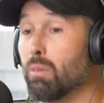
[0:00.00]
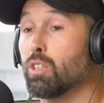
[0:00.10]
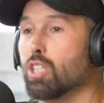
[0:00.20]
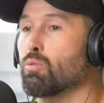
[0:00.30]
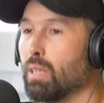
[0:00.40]
but it
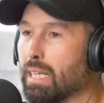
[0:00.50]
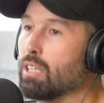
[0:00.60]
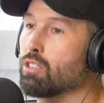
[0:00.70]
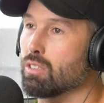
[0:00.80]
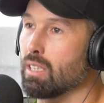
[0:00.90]
was just really
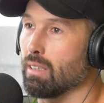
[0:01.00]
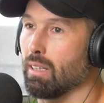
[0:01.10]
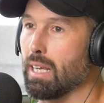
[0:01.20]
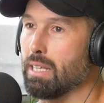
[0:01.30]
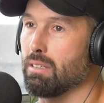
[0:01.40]
interesting
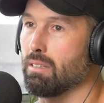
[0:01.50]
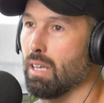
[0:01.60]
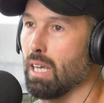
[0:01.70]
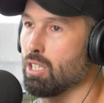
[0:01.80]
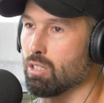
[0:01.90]
that
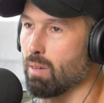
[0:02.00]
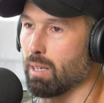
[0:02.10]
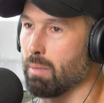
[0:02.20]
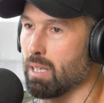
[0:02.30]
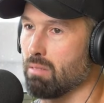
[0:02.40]
he just
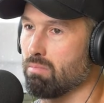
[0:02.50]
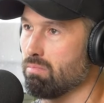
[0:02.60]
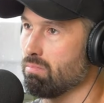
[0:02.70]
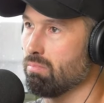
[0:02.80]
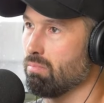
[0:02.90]
recommended
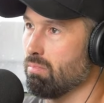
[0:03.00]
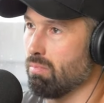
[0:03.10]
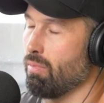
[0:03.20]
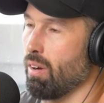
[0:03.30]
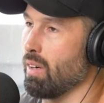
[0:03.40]

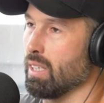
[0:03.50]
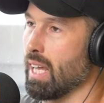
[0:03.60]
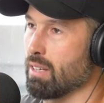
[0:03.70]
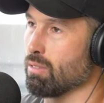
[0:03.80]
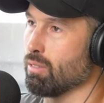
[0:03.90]
very
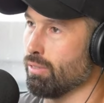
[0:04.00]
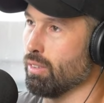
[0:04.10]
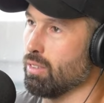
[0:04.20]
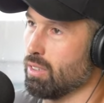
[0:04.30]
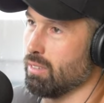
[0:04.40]
natural
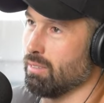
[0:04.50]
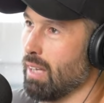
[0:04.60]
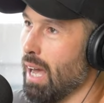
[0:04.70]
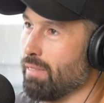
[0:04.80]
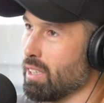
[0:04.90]
foods
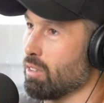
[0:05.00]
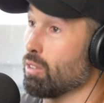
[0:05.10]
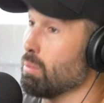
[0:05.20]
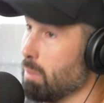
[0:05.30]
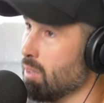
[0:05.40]
and having a
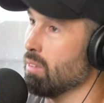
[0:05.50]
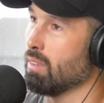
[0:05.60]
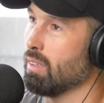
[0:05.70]
good meal.